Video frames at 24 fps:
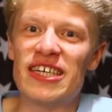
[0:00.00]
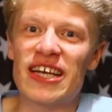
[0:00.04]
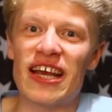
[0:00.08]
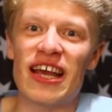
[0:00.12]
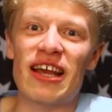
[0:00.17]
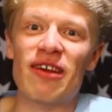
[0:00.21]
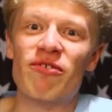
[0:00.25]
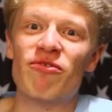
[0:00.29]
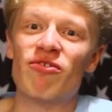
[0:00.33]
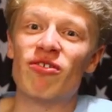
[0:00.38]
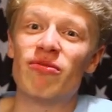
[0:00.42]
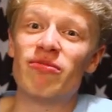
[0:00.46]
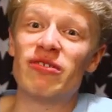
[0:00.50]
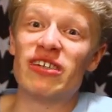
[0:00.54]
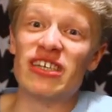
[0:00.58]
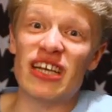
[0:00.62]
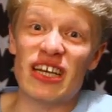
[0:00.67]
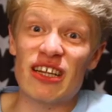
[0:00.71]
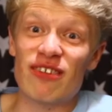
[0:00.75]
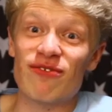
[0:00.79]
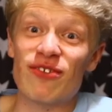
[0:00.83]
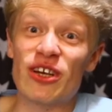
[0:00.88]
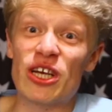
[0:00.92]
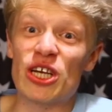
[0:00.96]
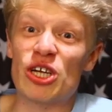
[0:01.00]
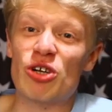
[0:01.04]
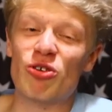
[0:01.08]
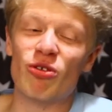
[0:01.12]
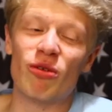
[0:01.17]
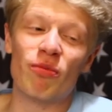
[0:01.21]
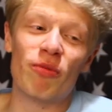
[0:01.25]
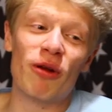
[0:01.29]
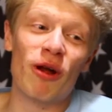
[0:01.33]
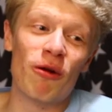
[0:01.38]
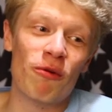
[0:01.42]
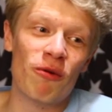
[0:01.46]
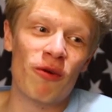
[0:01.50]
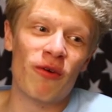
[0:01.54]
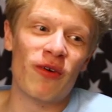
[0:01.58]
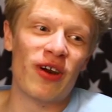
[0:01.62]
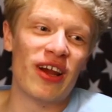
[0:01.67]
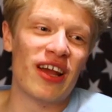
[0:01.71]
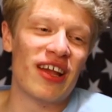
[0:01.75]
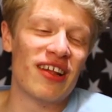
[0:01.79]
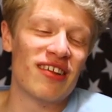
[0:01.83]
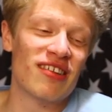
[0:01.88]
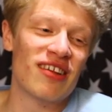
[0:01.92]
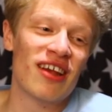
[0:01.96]
Jay from Jay's Virtual Pub
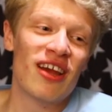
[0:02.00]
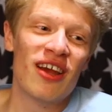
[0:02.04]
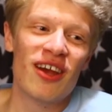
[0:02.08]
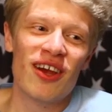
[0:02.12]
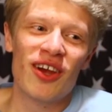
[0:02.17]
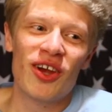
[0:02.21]
Quiz